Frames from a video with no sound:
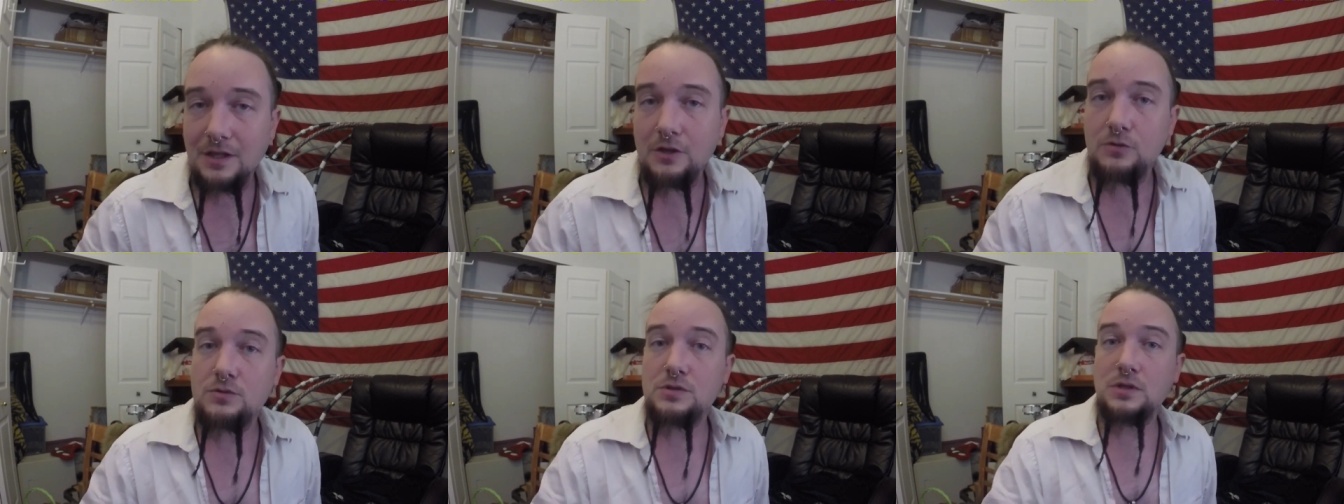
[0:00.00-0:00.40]

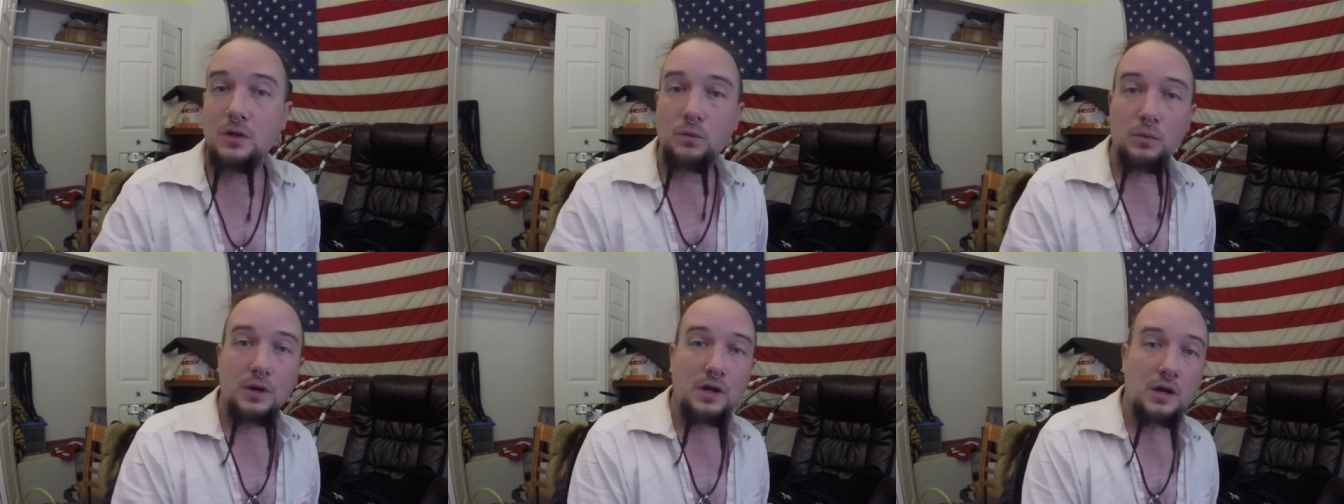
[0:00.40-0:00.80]
usually
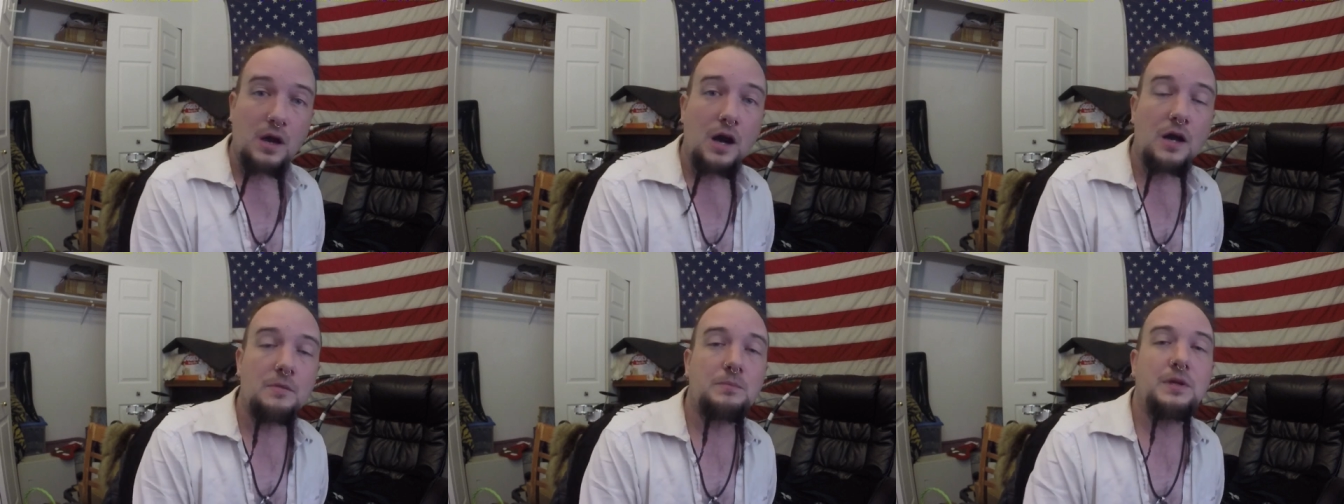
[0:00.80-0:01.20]
would
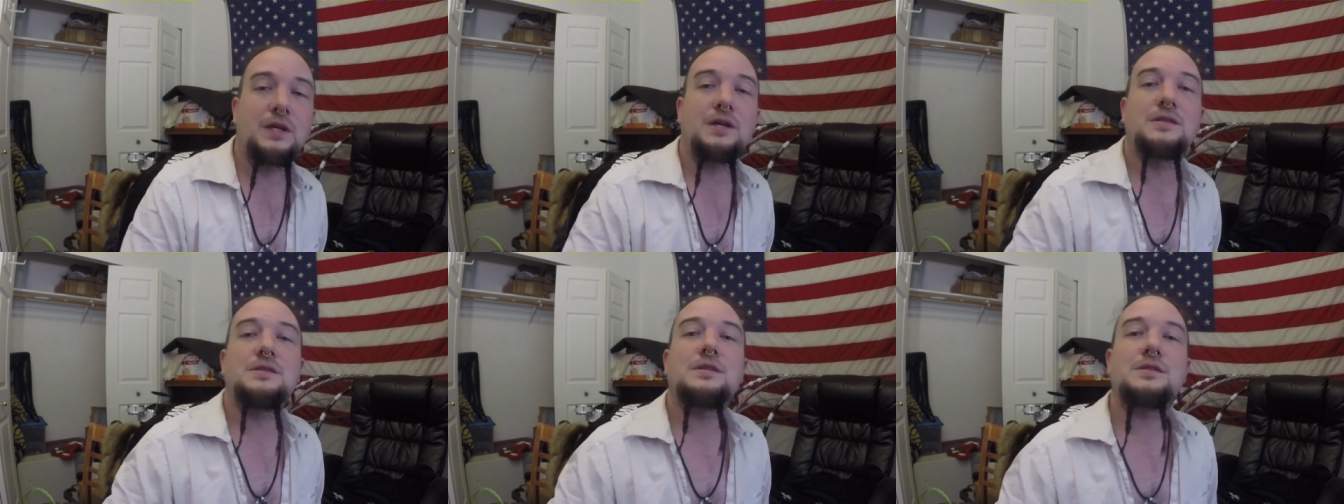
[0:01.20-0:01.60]
not
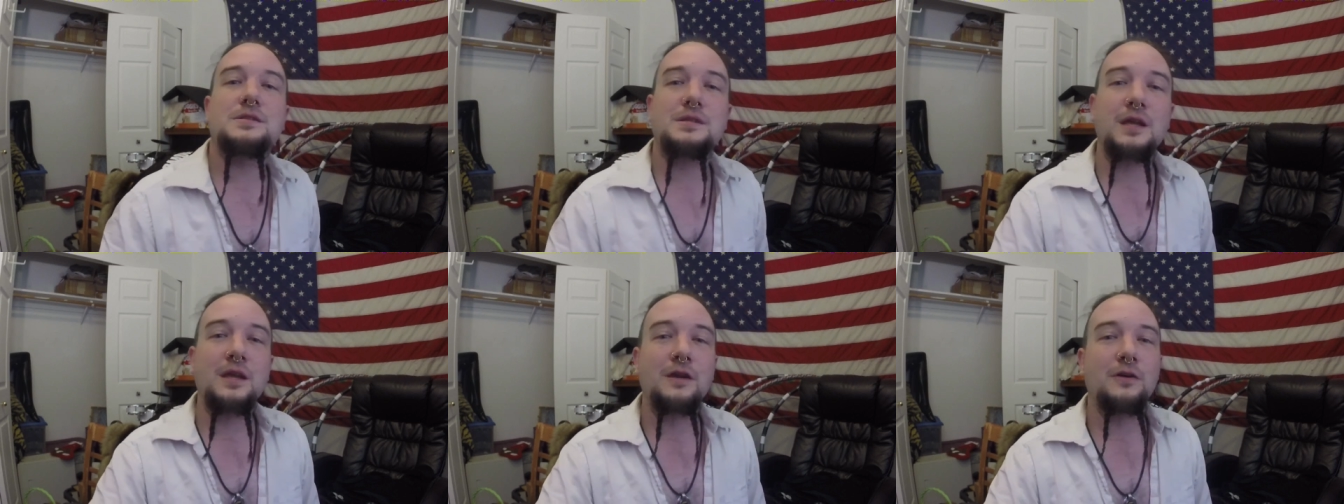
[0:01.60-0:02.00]
because he's
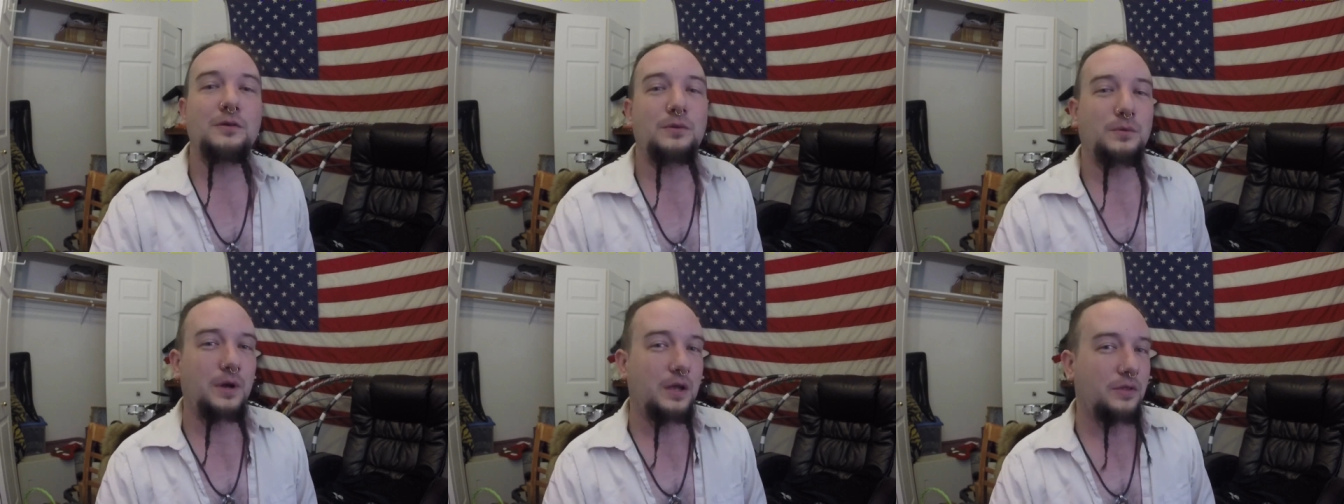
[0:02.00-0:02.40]
saying all
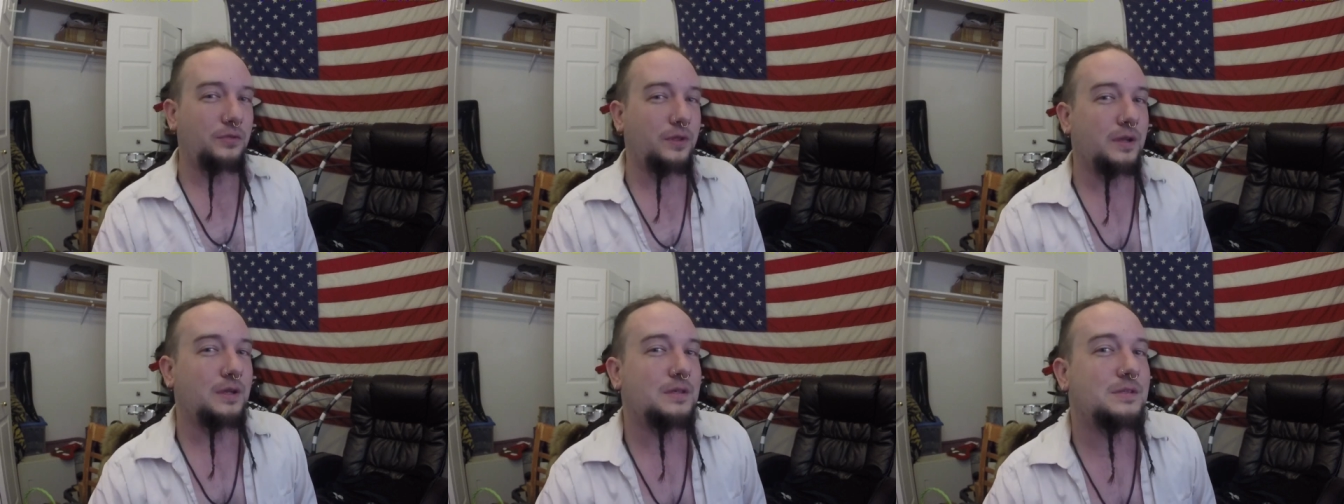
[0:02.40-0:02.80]
the right
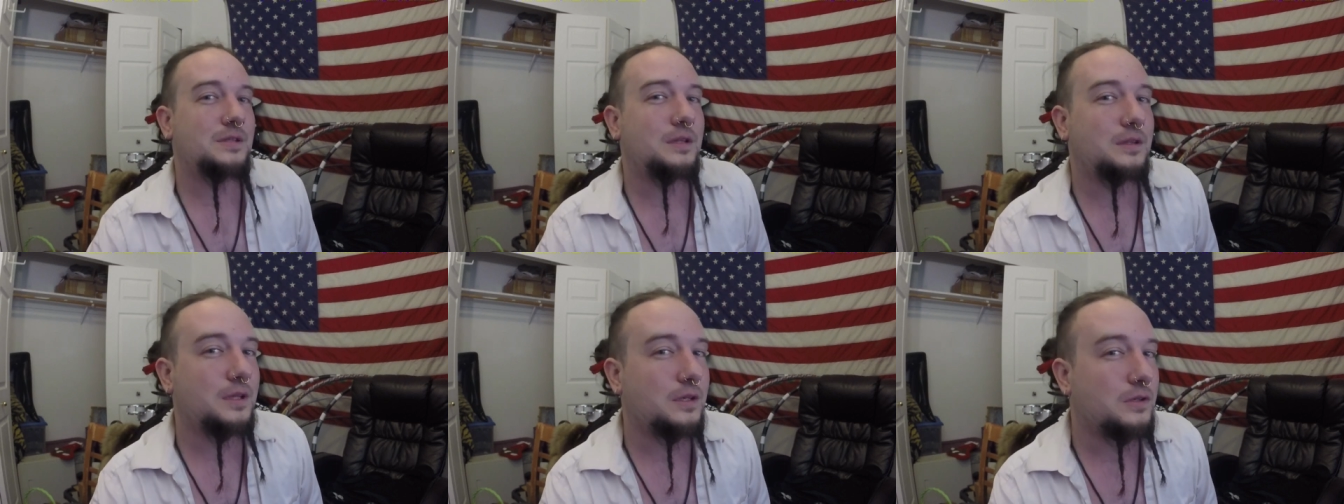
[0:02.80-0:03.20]
things
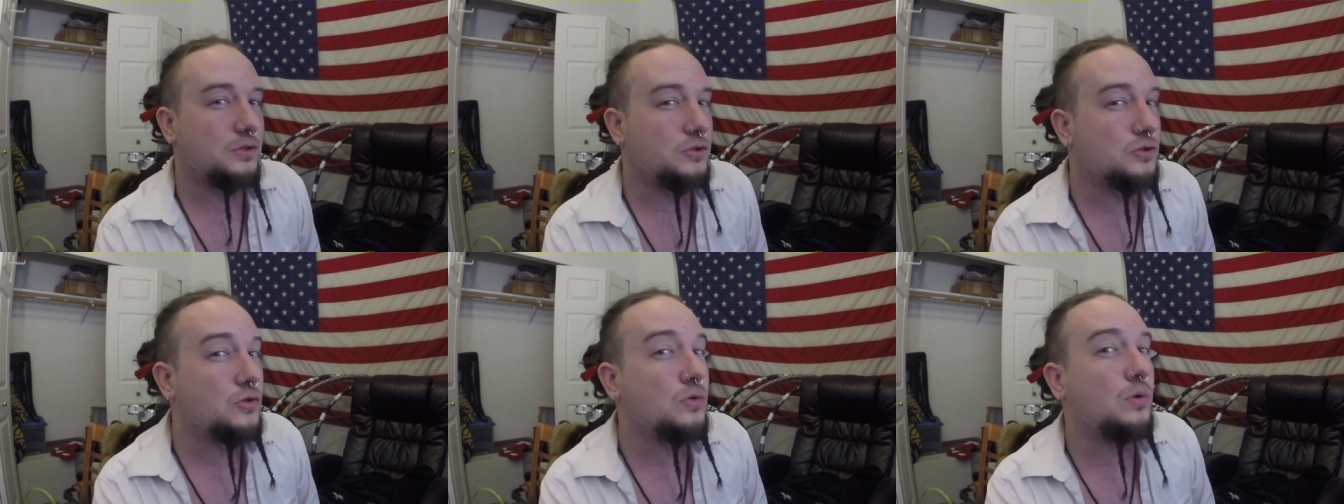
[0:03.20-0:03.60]
that they
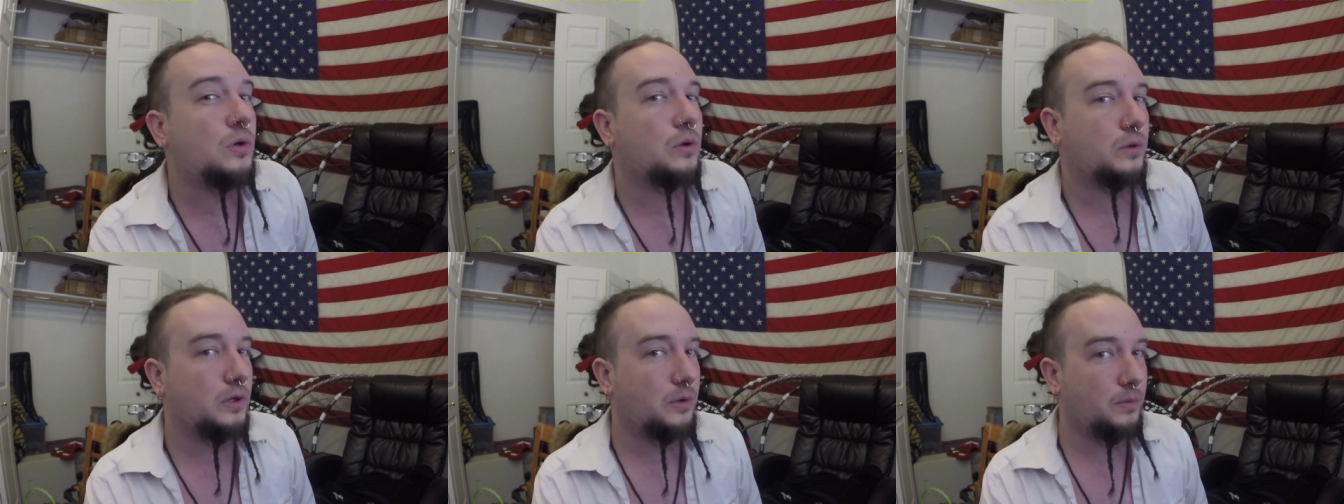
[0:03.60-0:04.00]
do
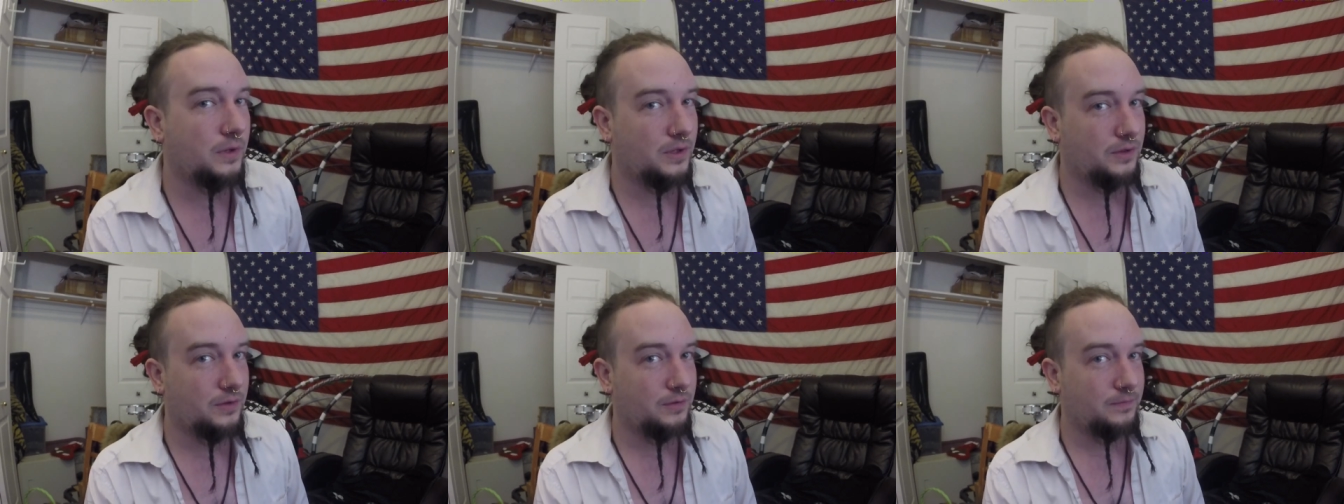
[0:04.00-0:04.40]
agree
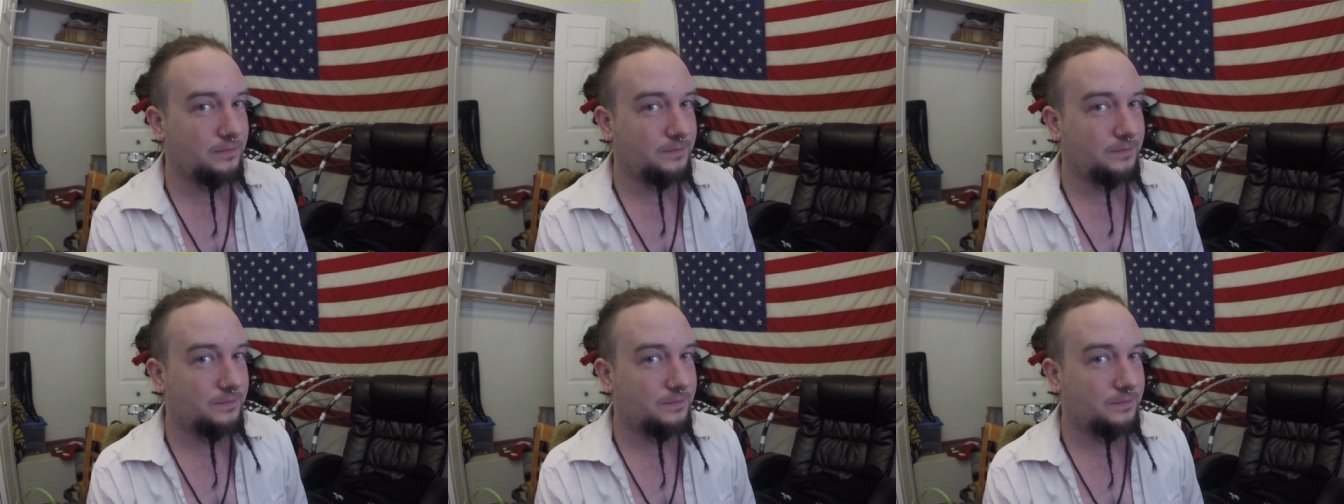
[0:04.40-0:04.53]
with.